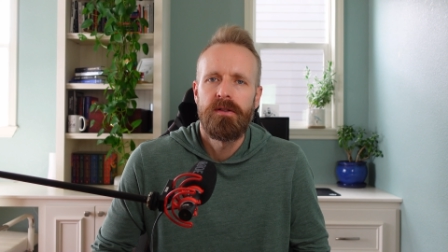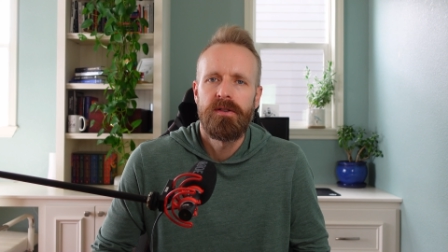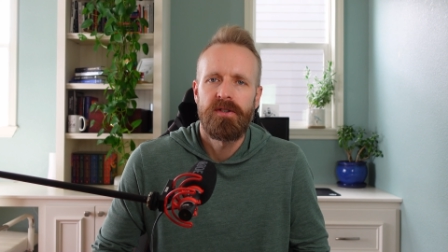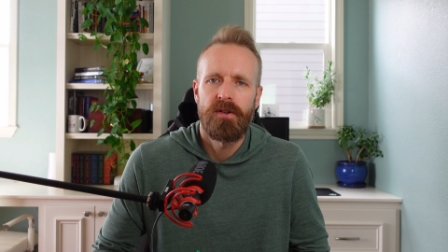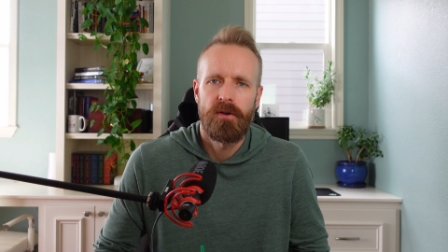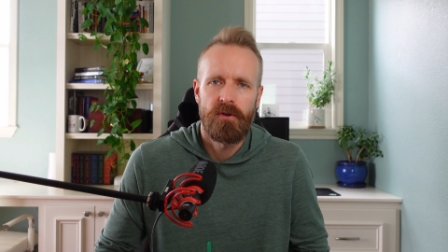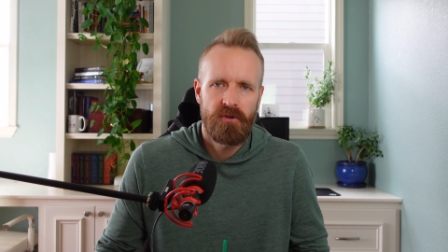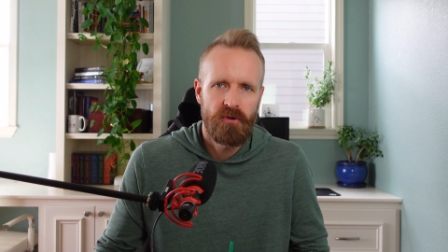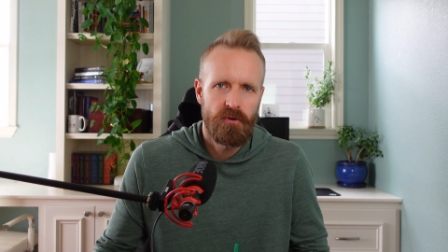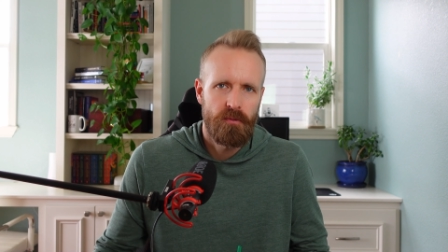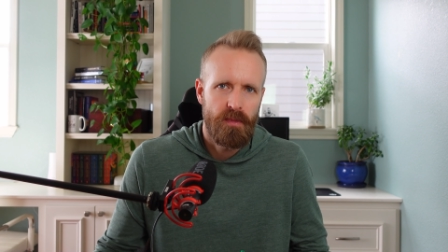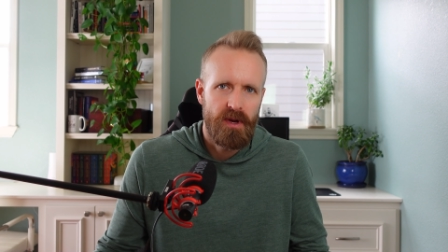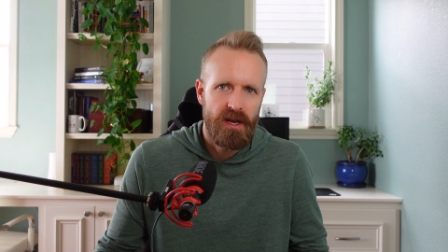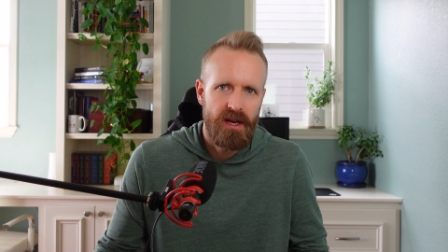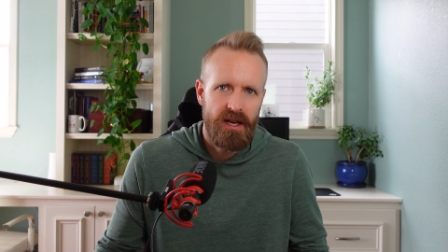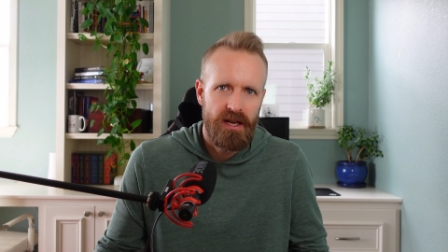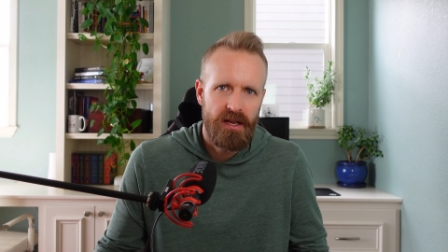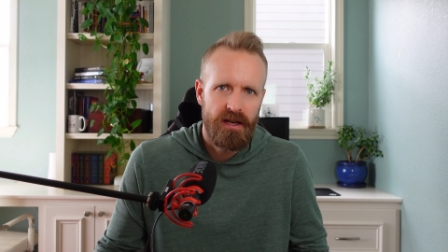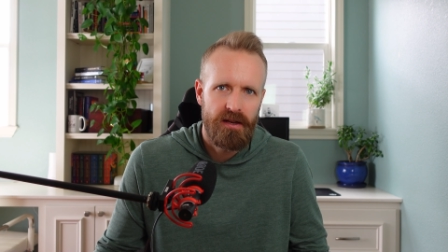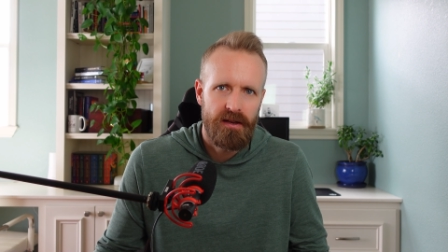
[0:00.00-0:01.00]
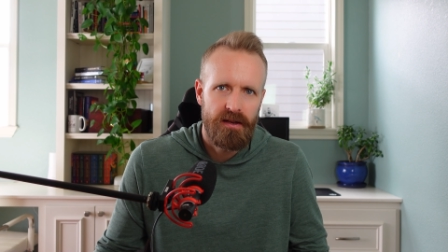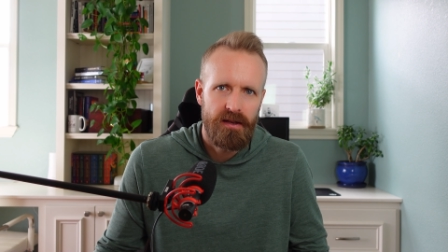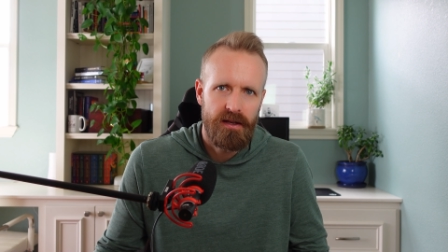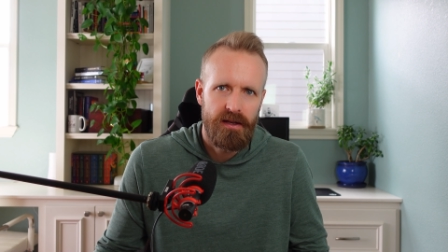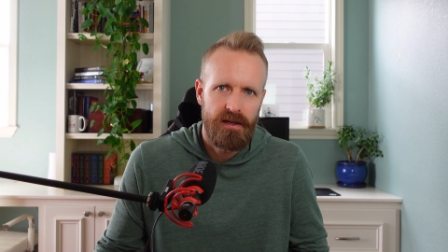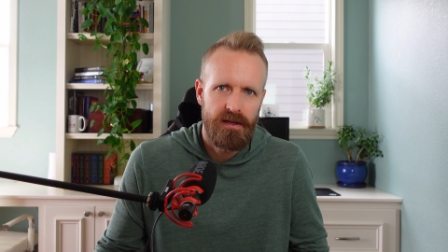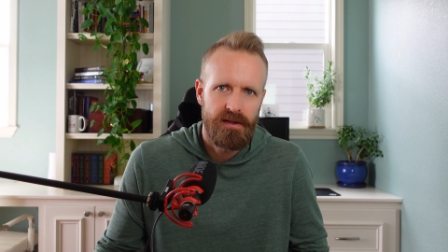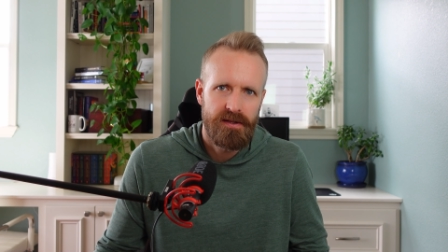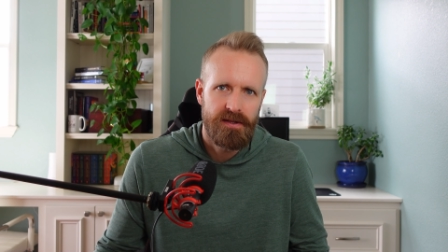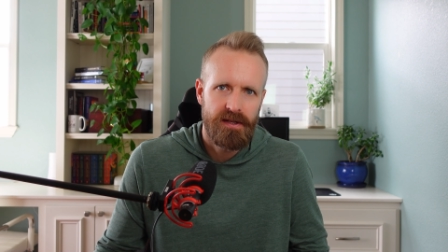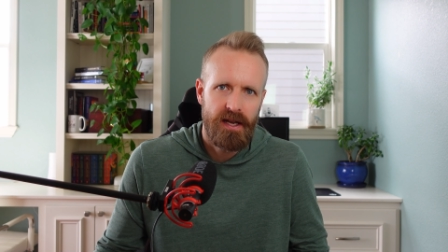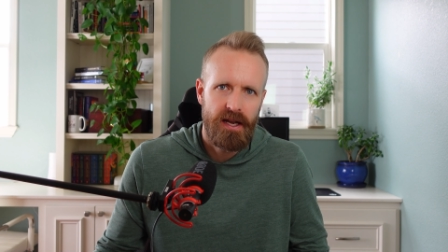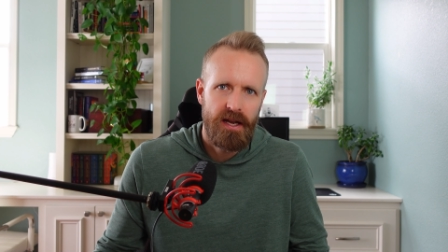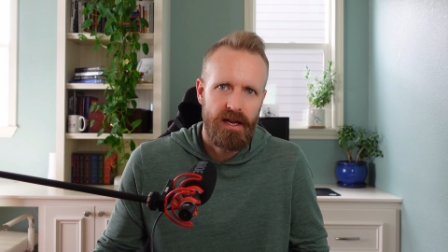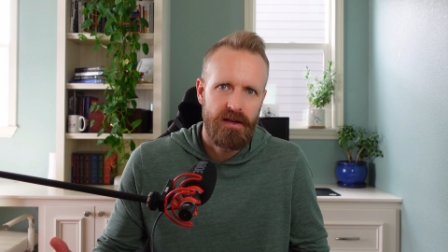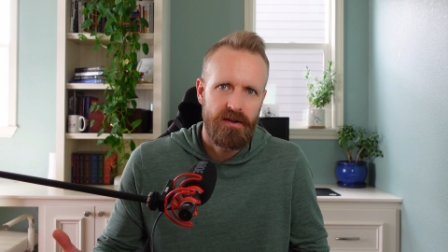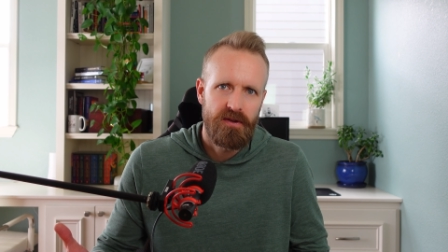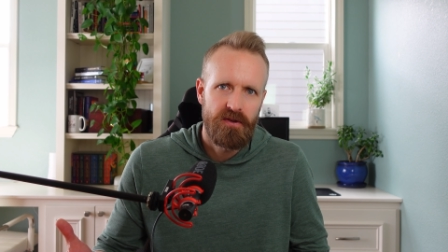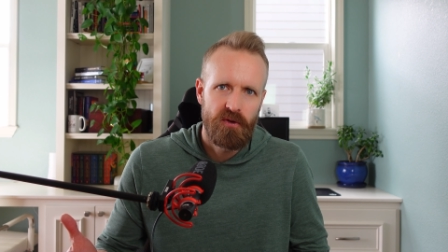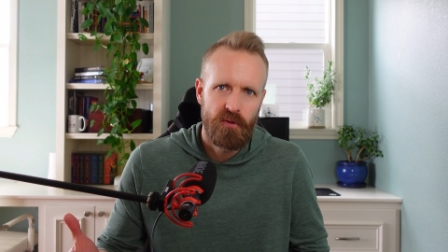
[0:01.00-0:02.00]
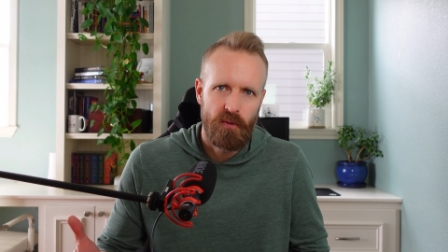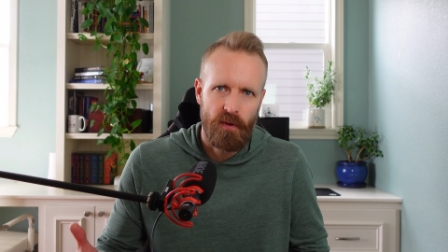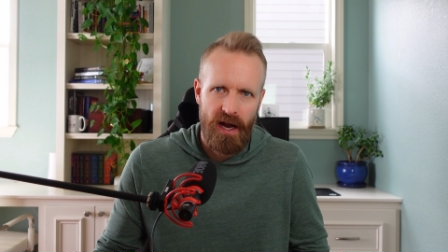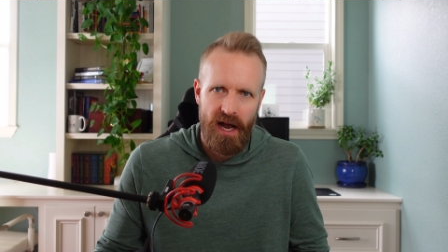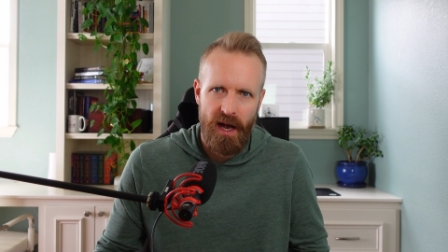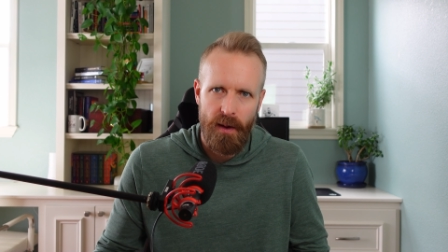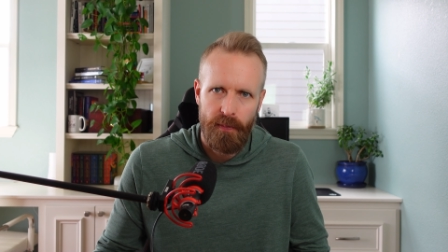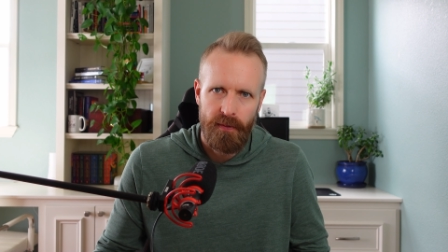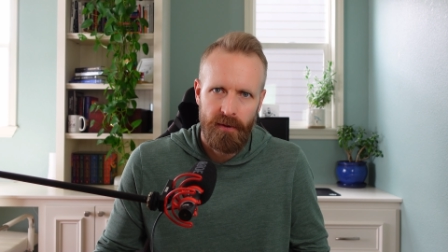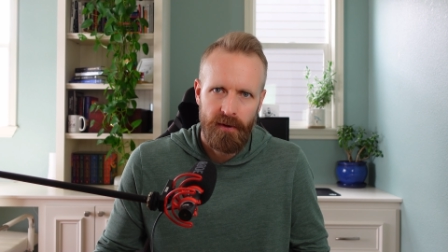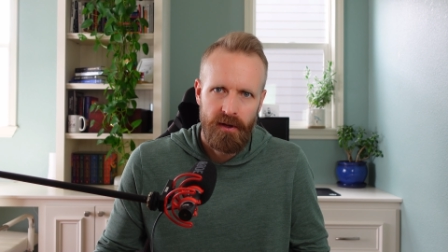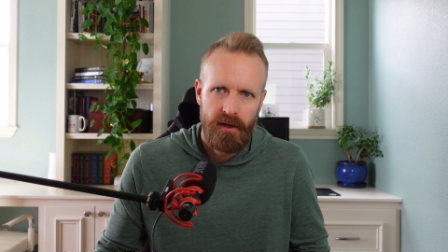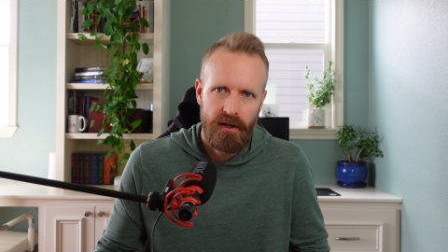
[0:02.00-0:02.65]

Social media is a trap.